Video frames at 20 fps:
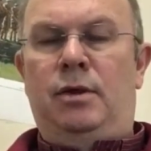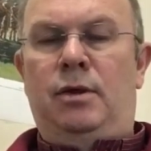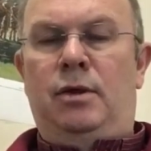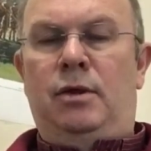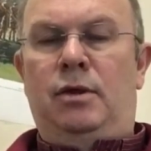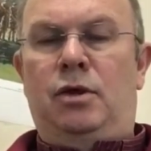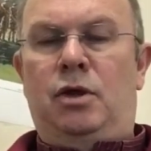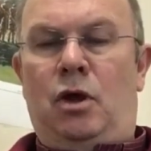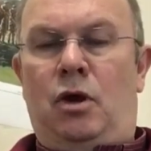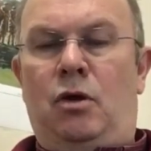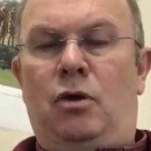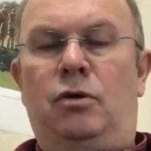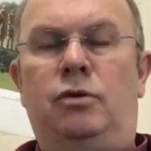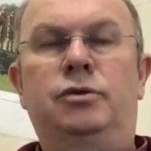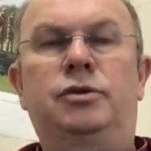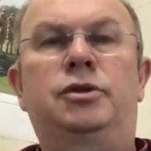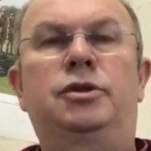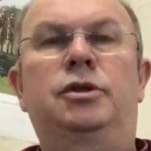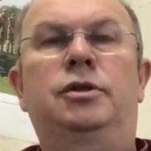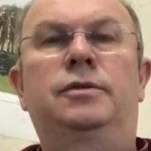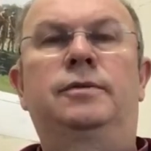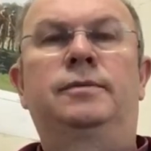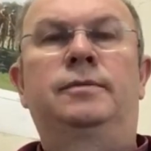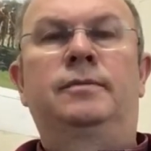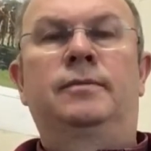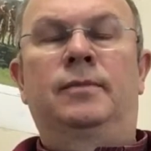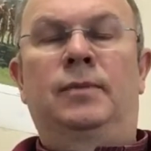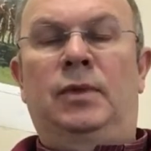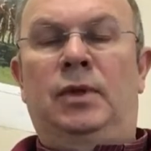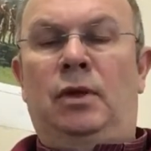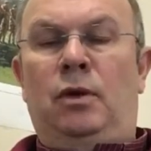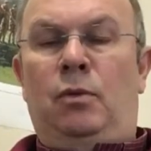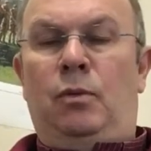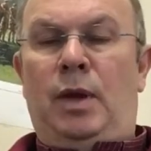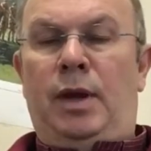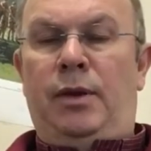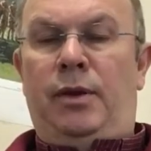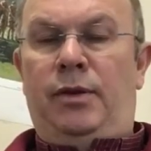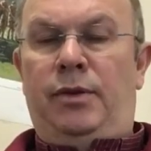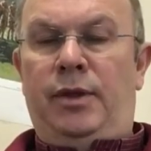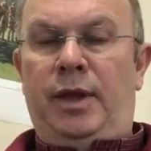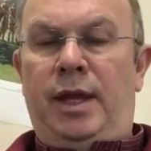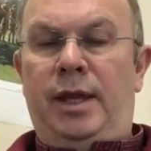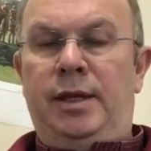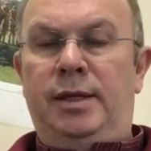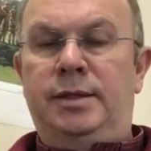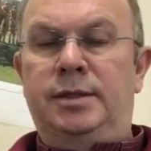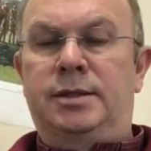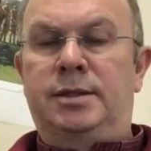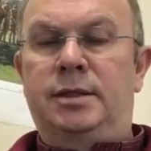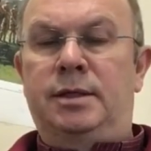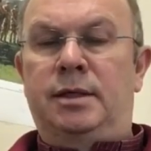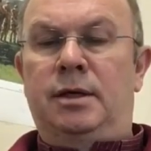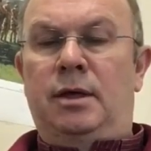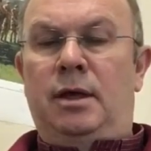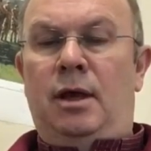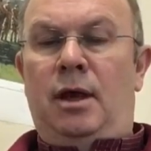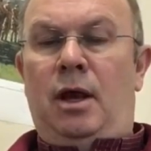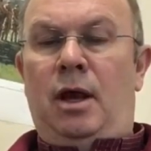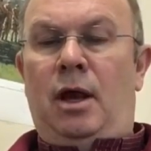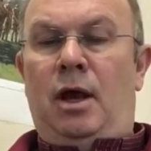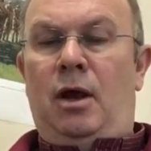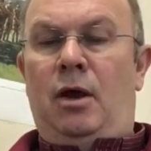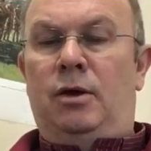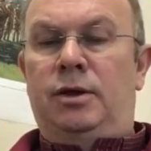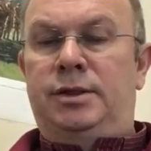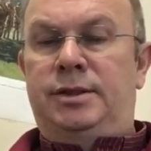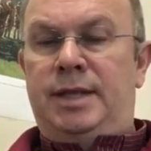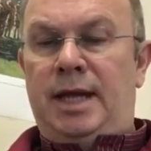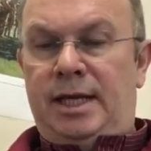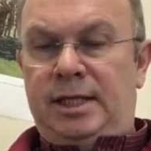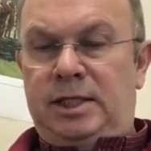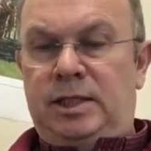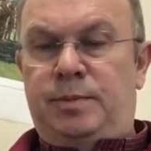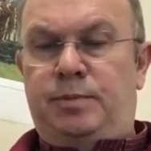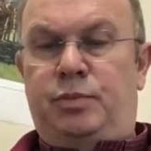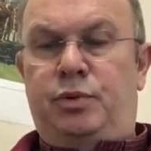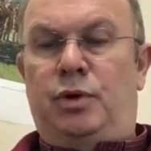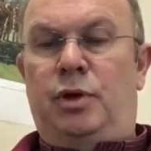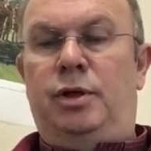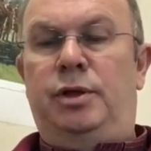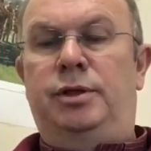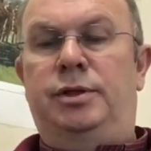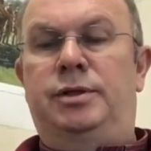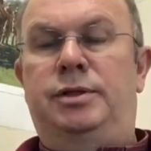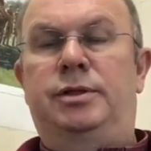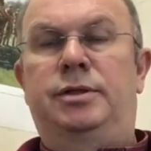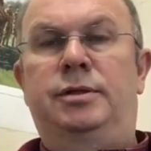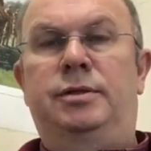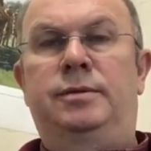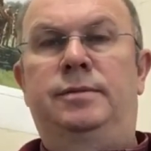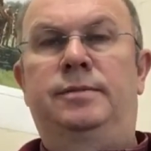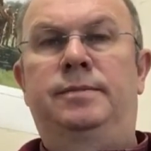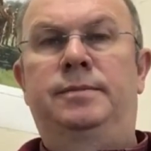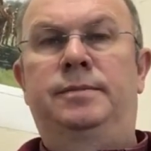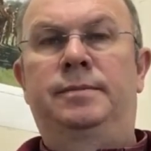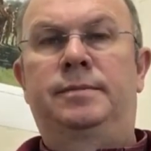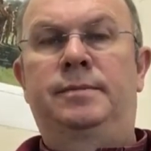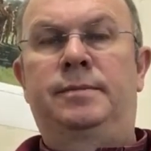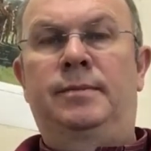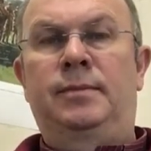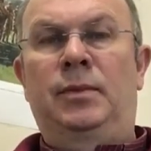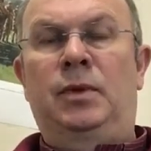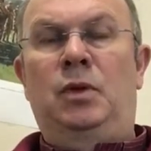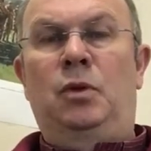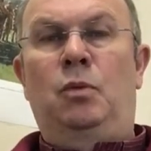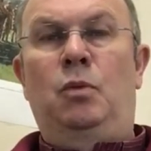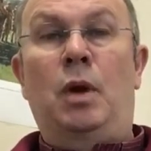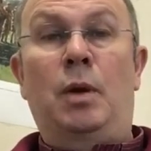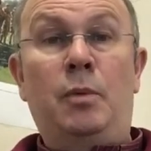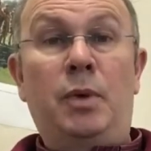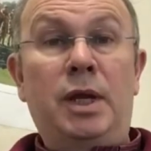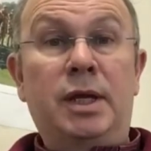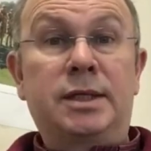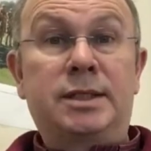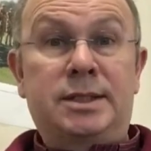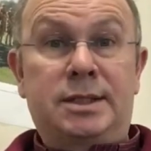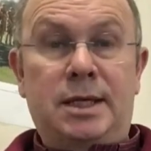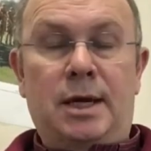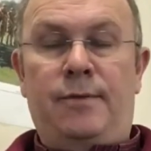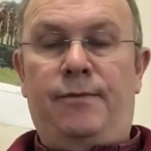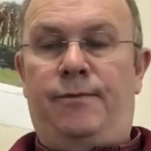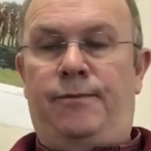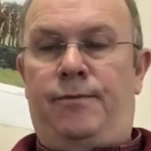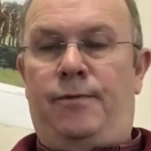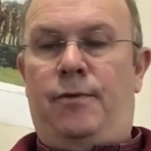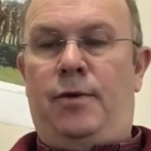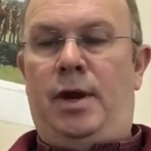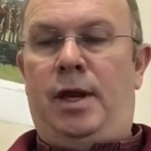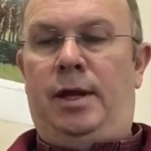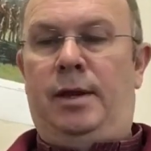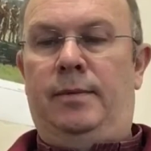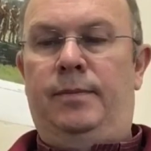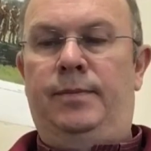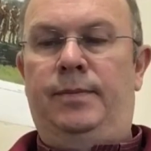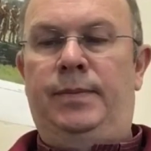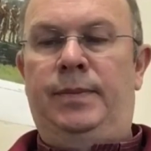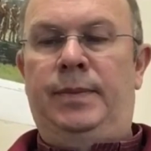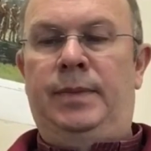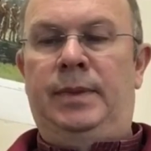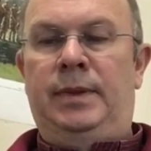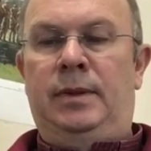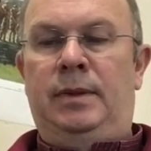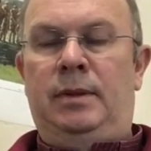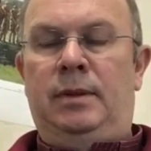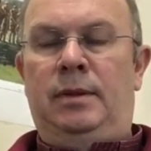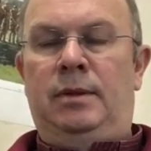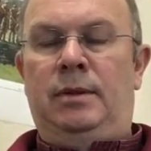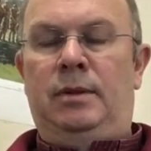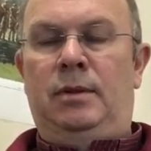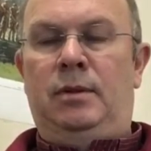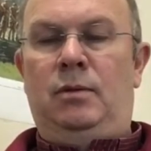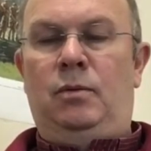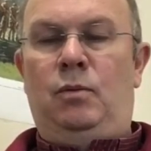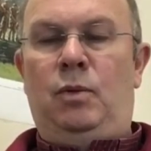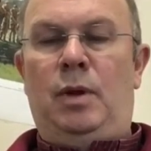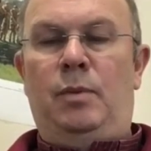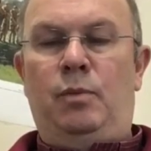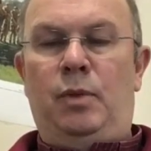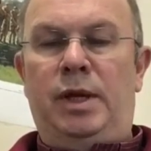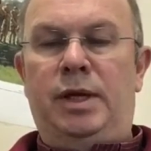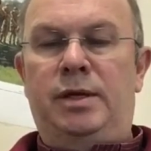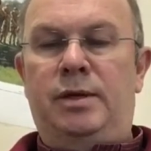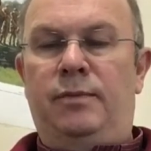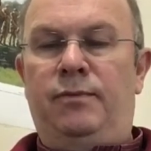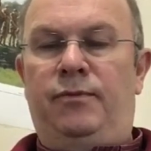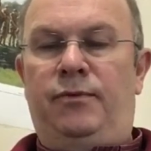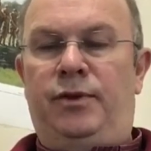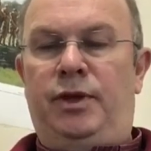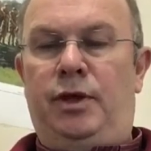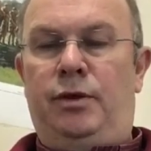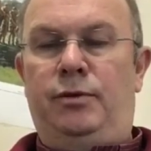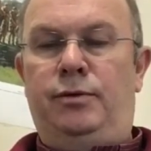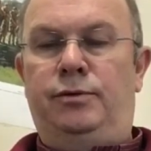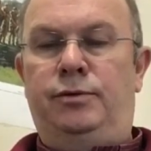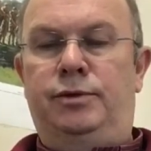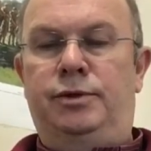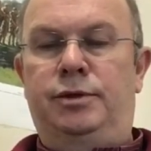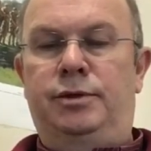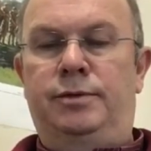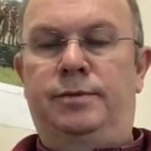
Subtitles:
God when things are desperate, when we are suffering, when we're confused.